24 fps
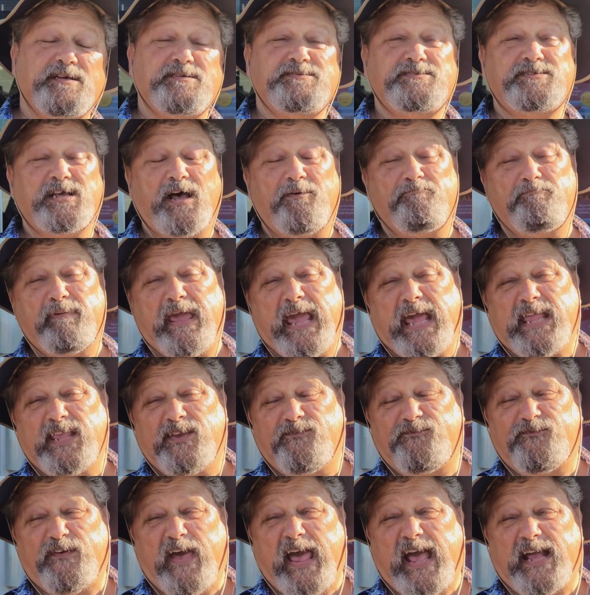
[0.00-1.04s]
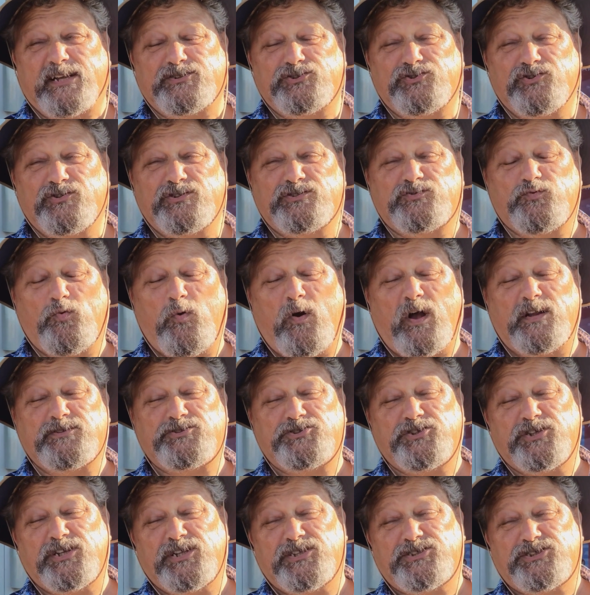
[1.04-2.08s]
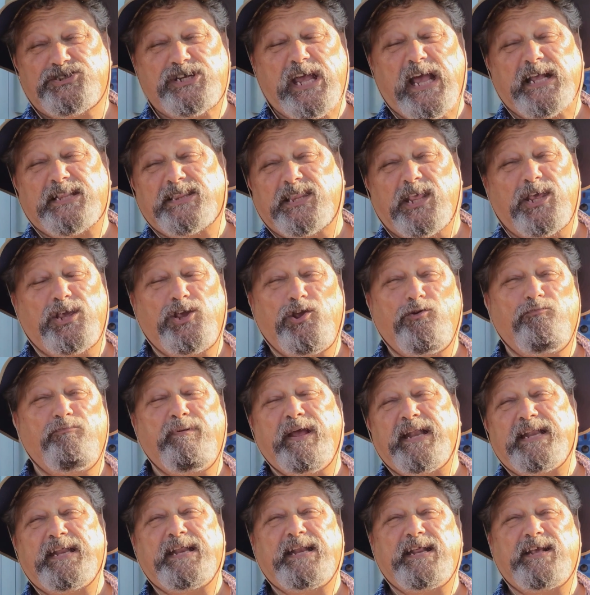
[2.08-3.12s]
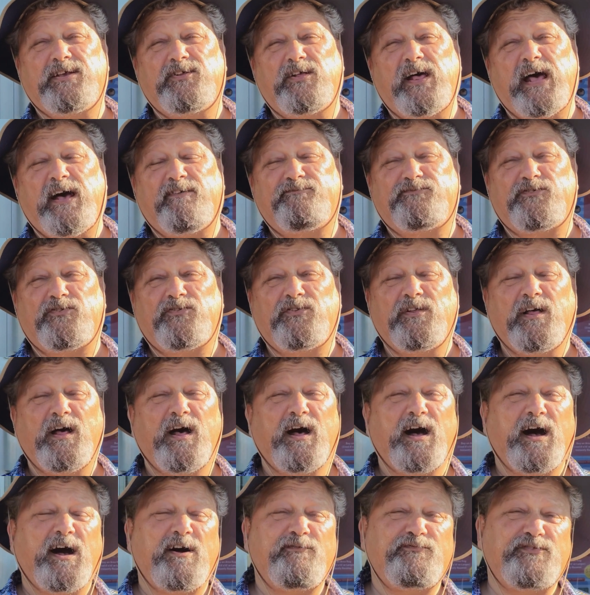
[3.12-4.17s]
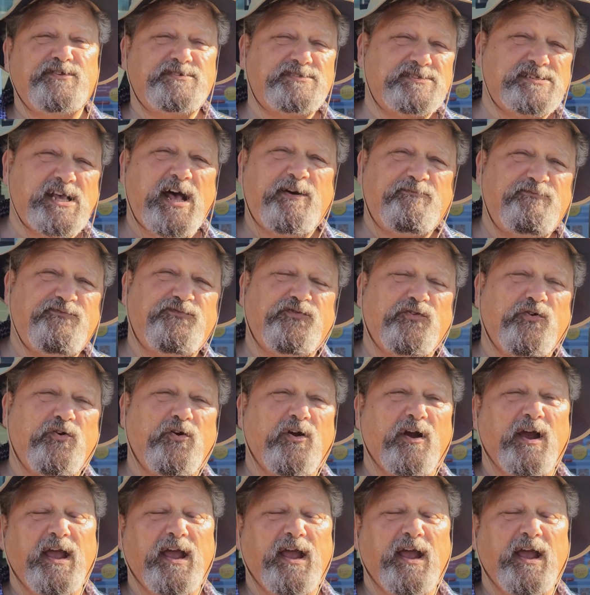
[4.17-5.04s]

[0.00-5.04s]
Some manufacturers want you to check the humidity level of the subfloor